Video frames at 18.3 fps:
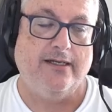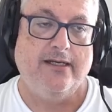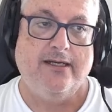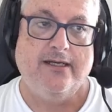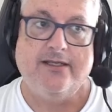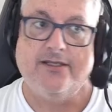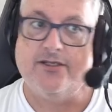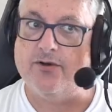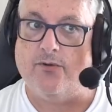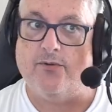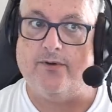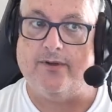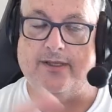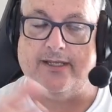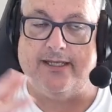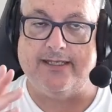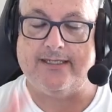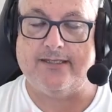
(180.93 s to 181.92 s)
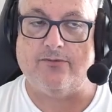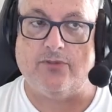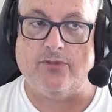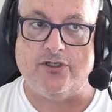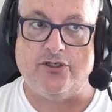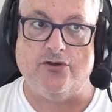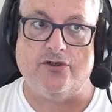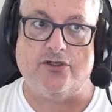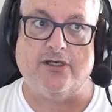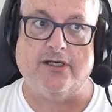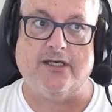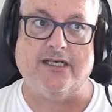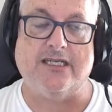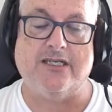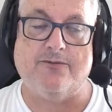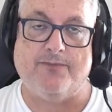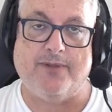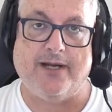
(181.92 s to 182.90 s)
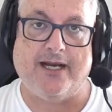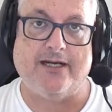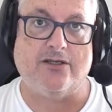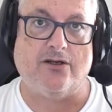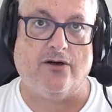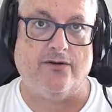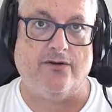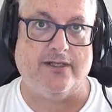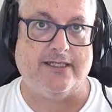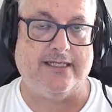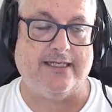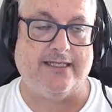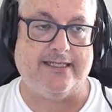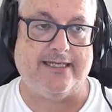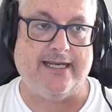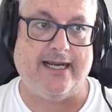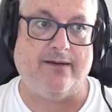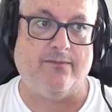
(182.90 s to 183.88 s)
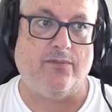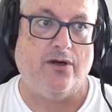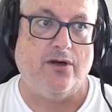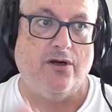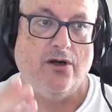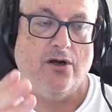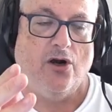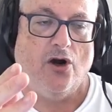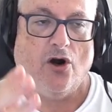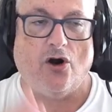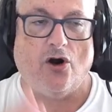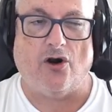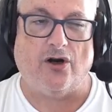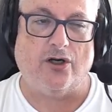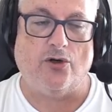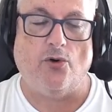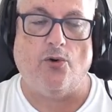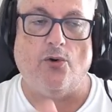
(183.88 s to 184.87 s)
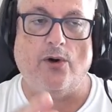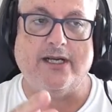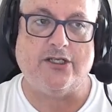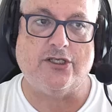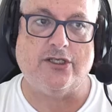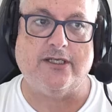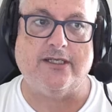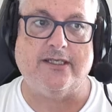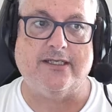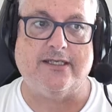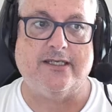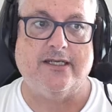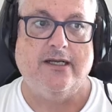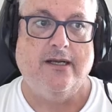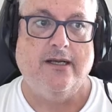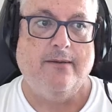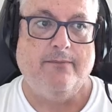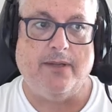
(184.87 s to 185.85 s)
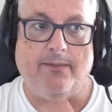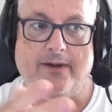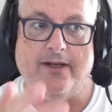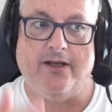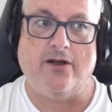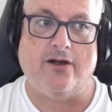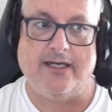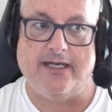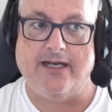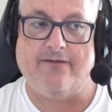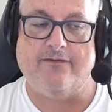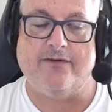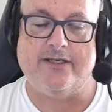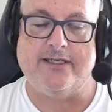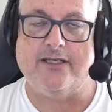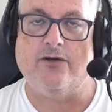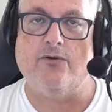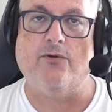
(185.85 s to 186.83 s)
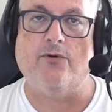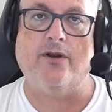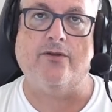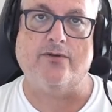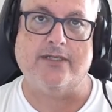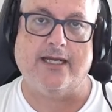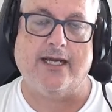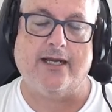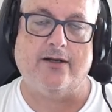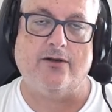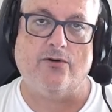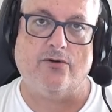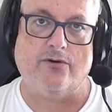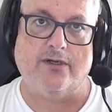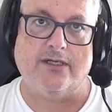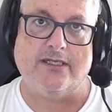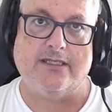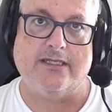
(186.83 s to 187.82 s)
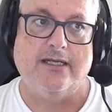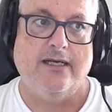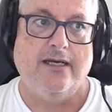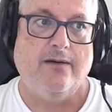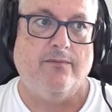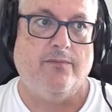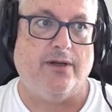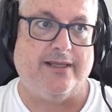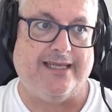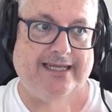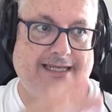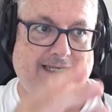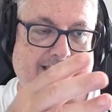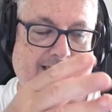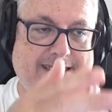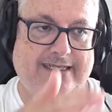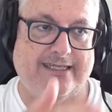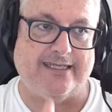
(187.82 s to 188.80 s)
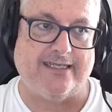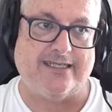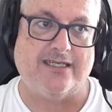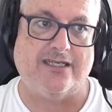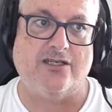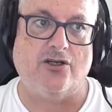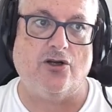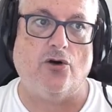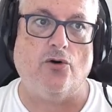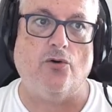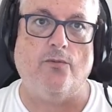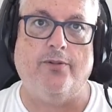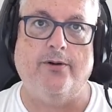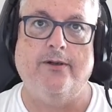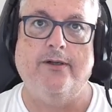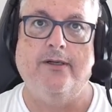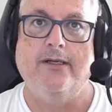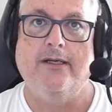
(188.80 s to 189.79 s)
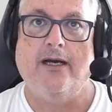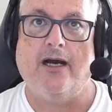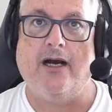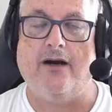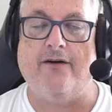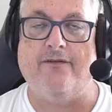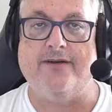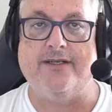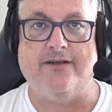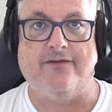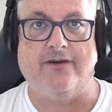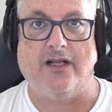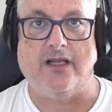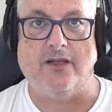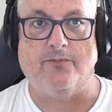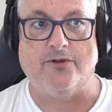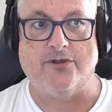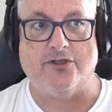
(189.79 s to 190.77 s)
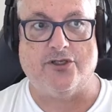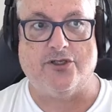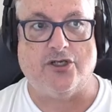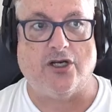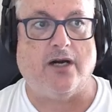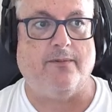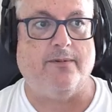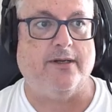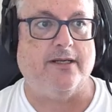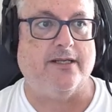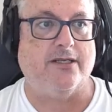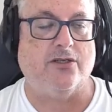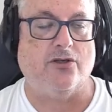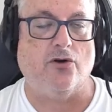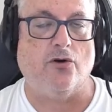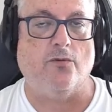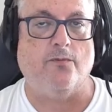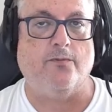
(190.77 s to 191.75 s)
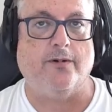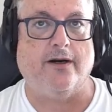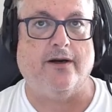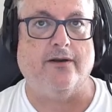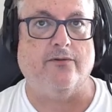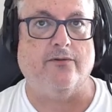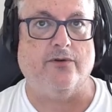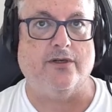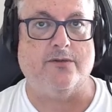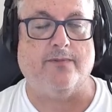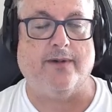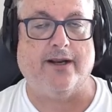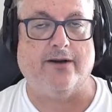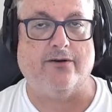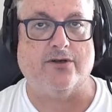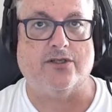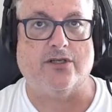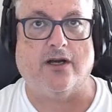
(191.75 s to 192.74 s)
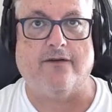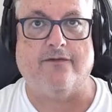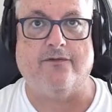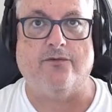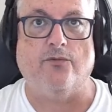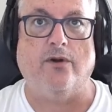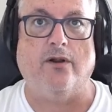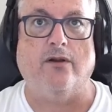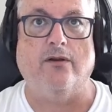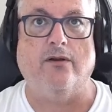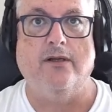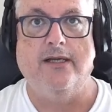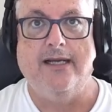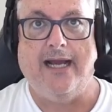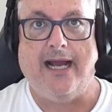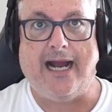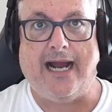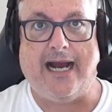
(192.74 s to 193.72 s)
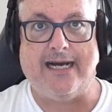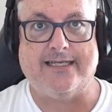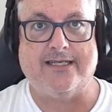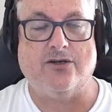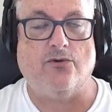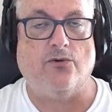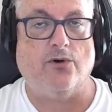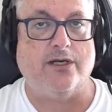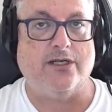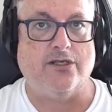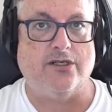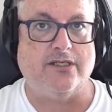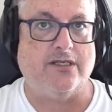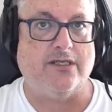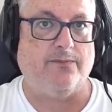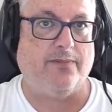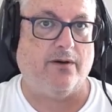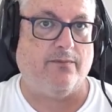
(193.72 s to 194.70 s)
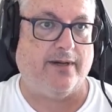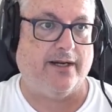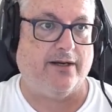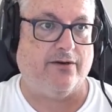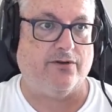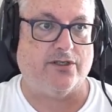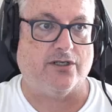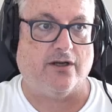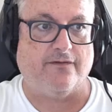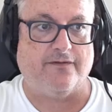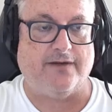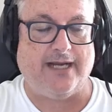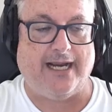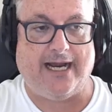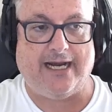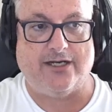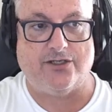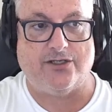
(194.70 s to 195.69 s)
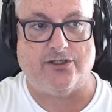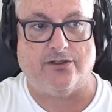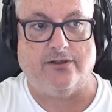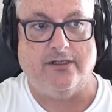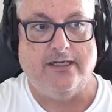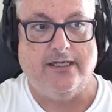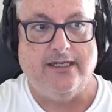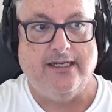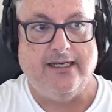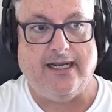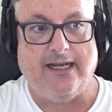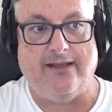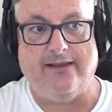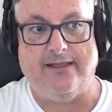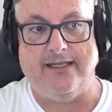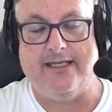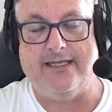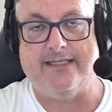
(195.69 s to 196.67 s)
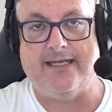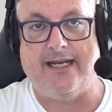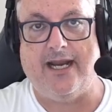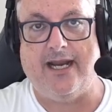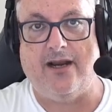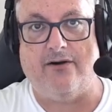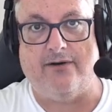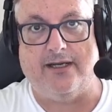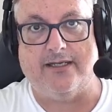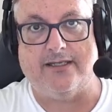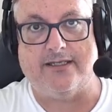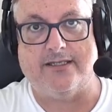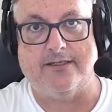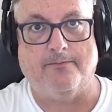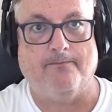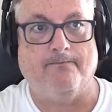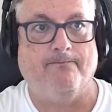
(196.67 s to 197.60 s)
So this is what you should expect on this exam are questions, maybe not in every single one of those categories, but this is the scope of a developer's job and a scope on which Microsoft will ask questions about Microsoft Azure in these areas.